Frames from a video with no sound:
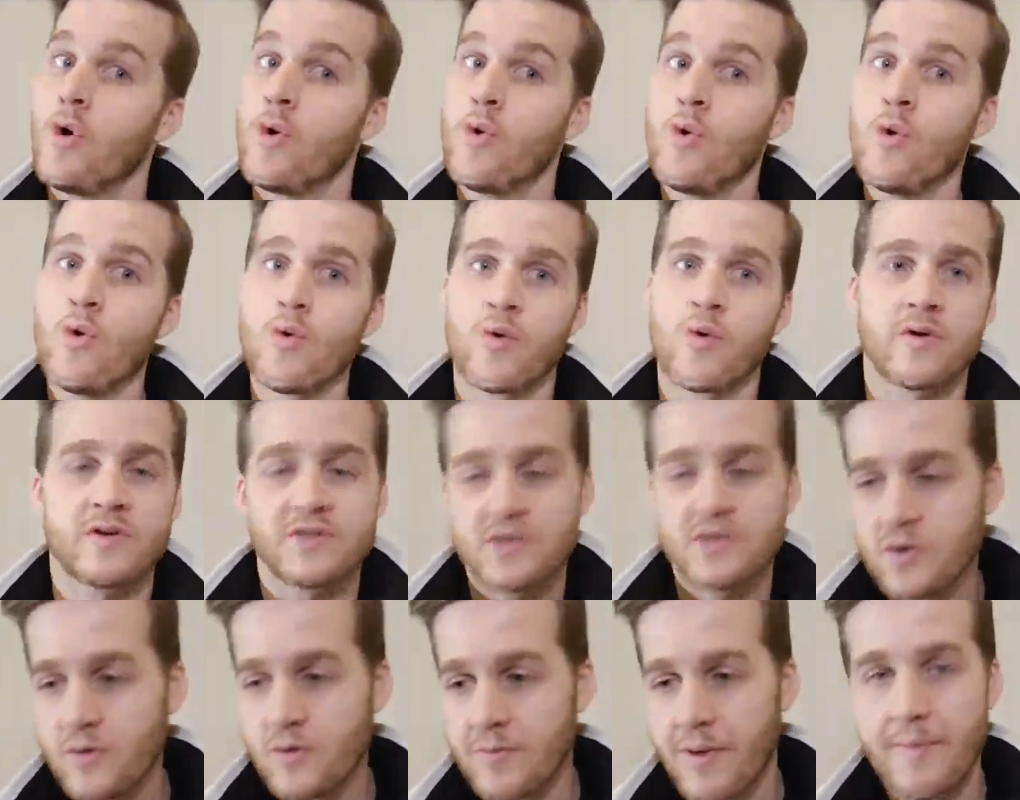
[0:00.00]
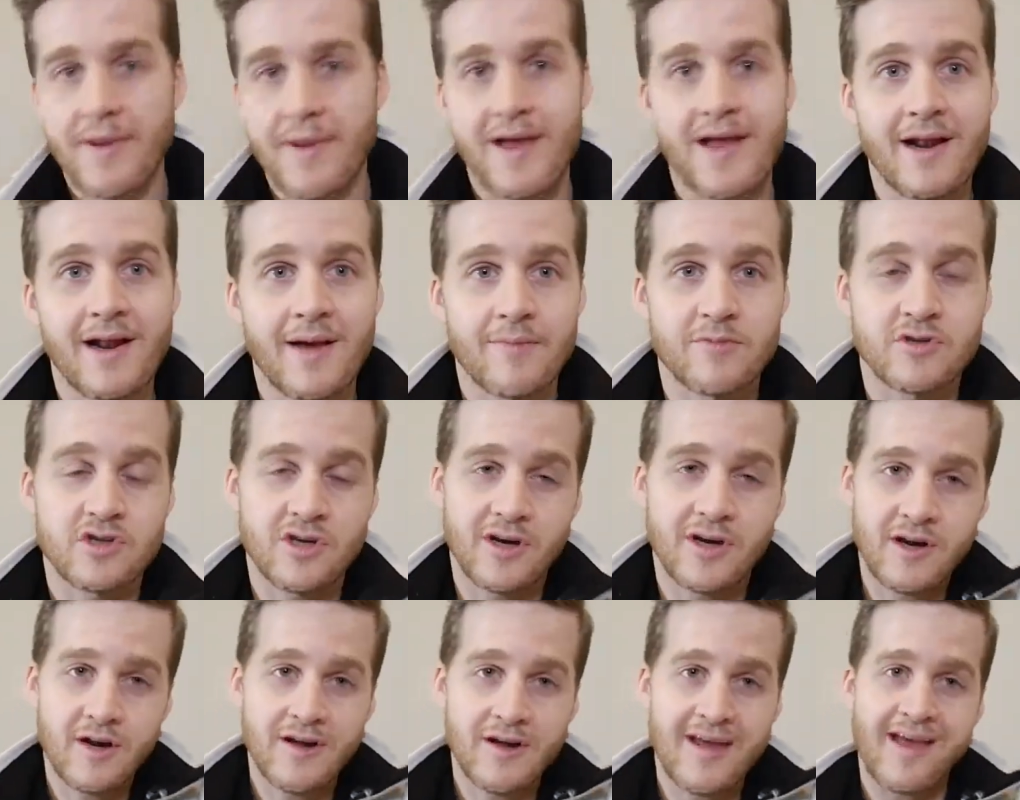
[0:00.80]
Whew, soon, my man. I'm
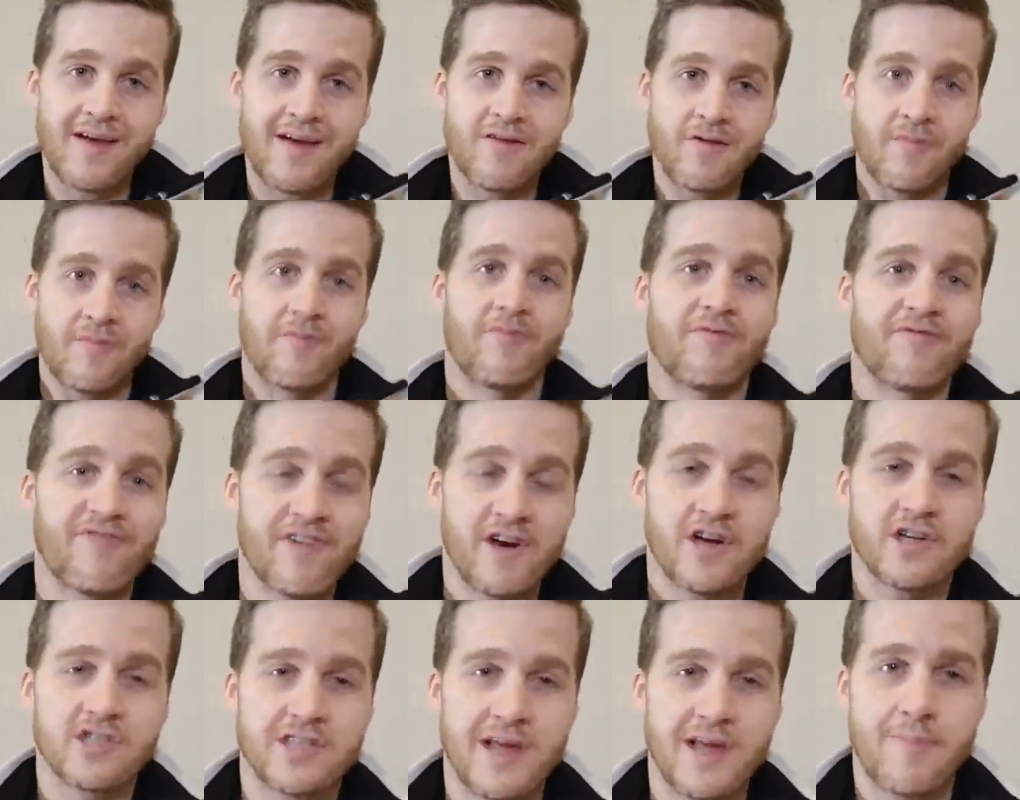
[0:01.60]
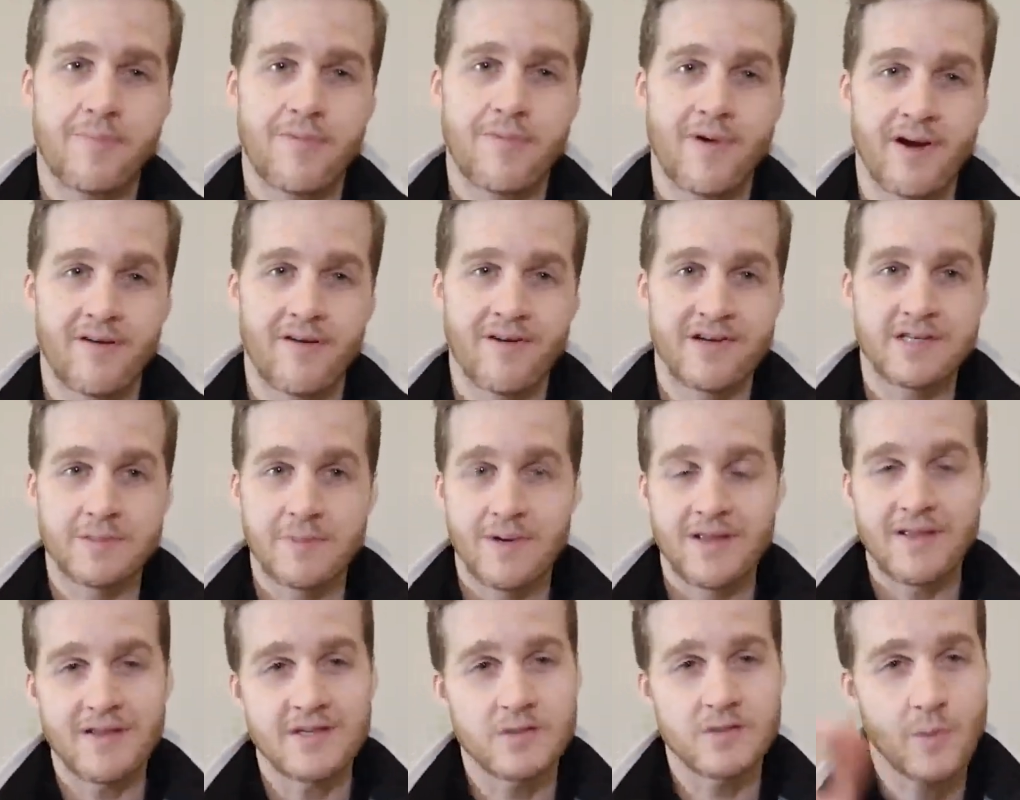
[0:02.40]
trying to finish that bread
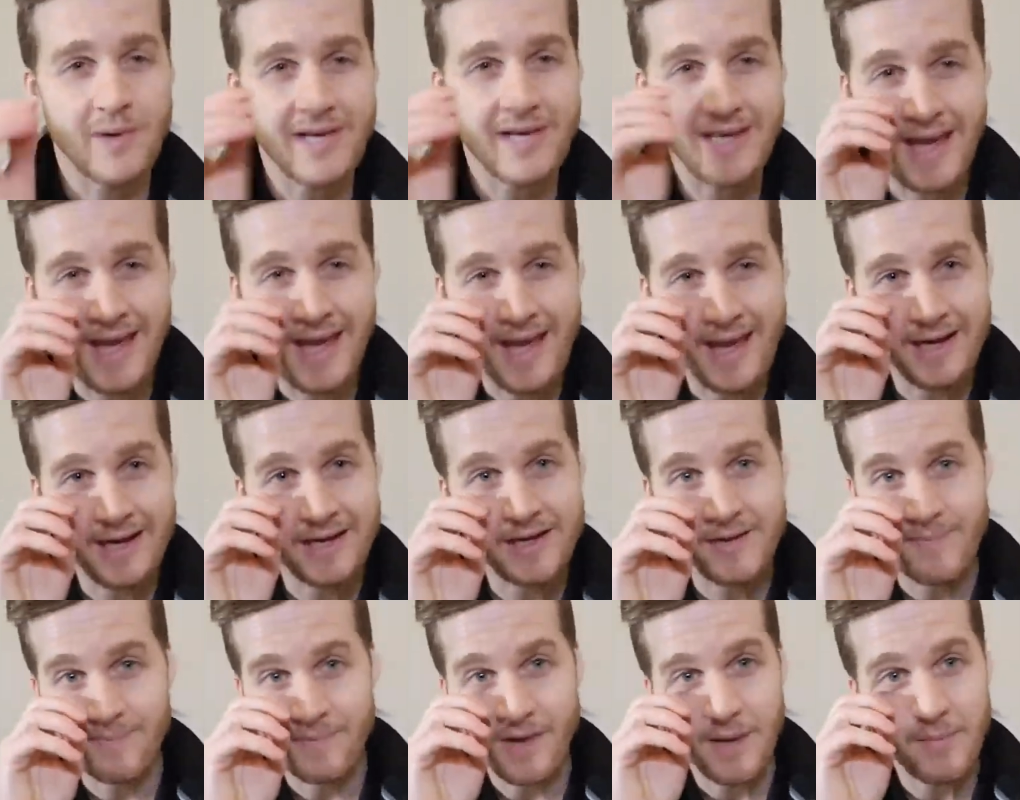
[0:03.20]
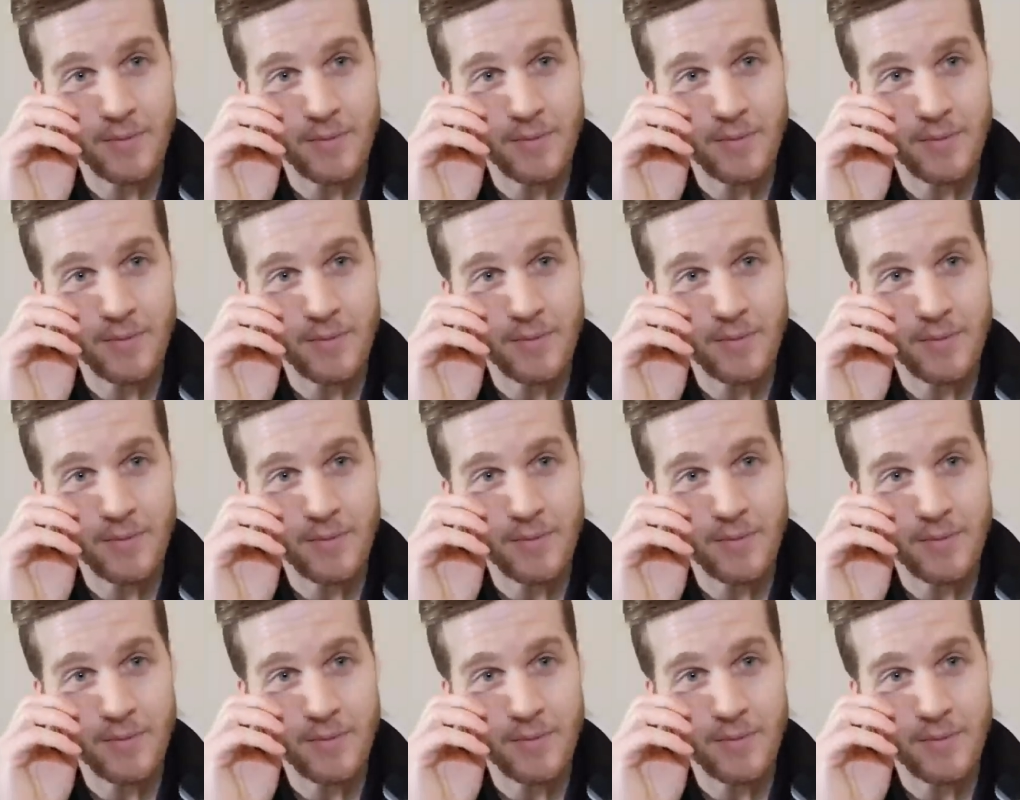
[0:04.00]
recipe this weekend.